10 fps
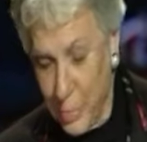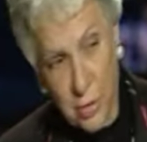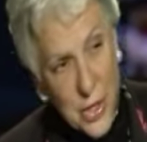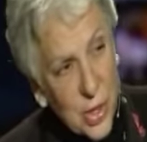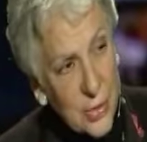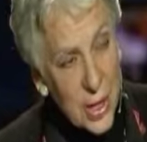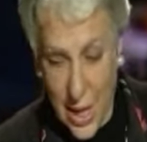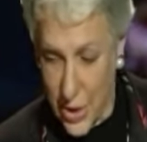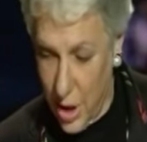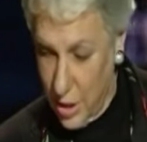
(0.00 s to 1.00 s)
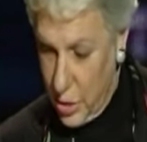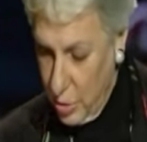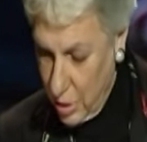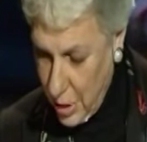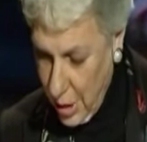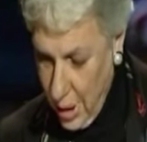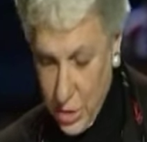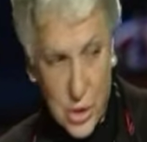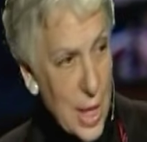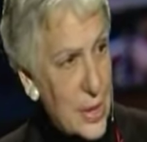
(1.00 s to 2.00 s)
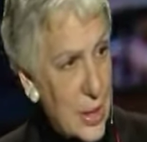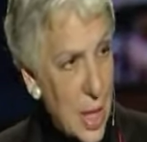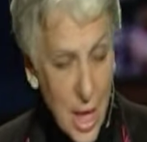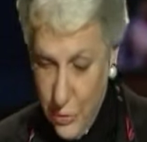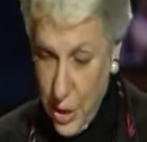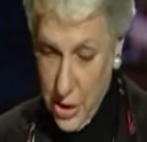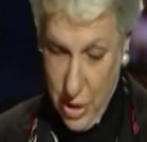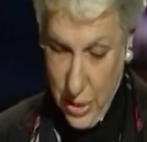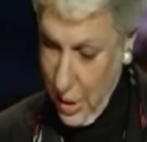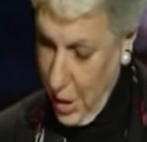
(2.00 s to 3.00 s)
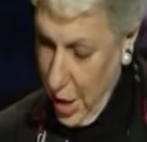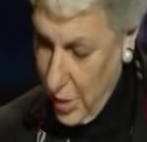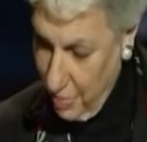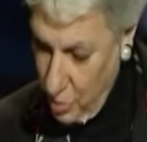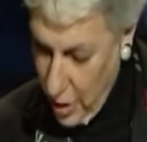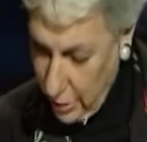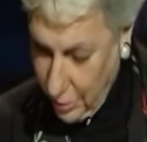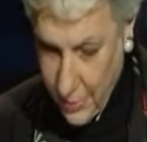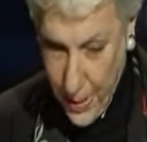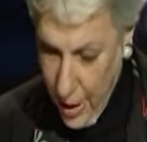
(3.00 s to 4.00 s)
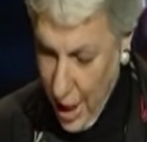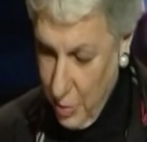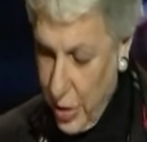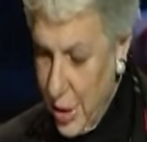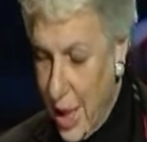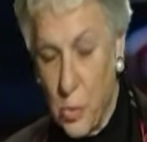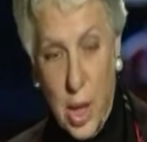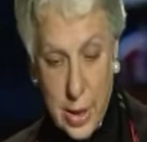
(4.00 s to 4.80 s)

The progression of today's college student is to jettison every interest except one, and within that